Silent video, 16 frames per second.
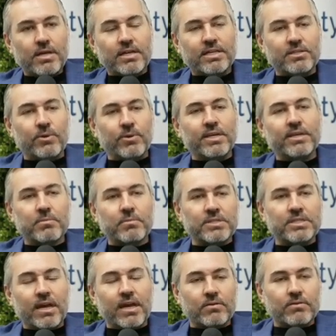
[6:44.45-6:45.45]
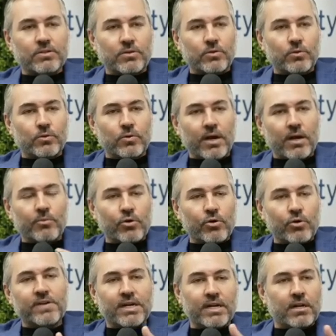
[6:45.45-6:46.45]
because it really comes down to, all right,
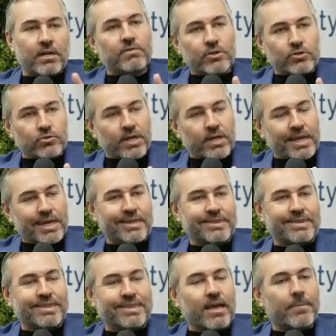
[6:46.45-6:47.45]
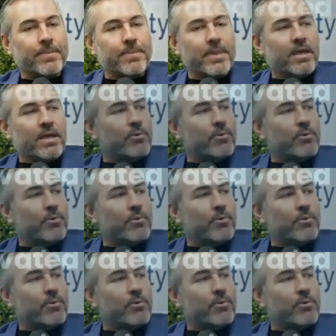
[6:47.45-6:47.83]
motivated individual, I get that.